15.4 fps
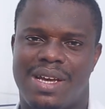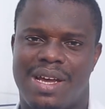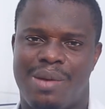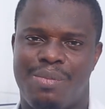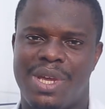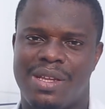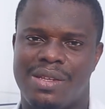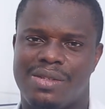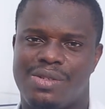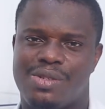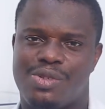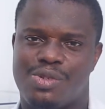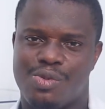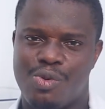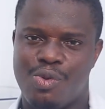I mean
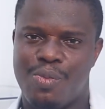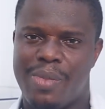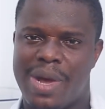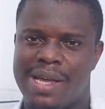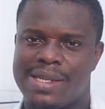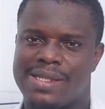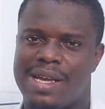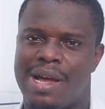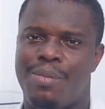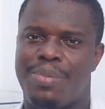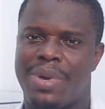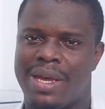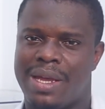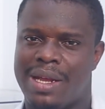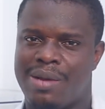through mass
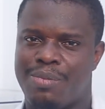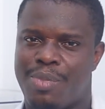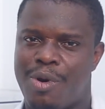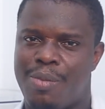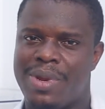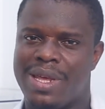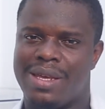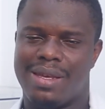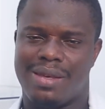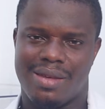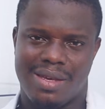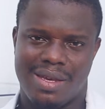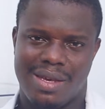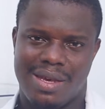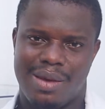campaign and public
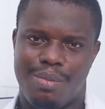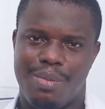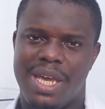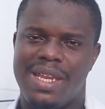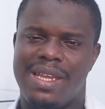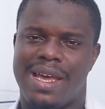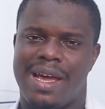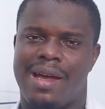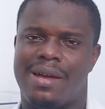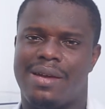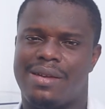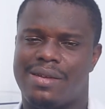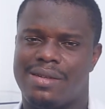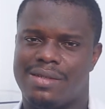media,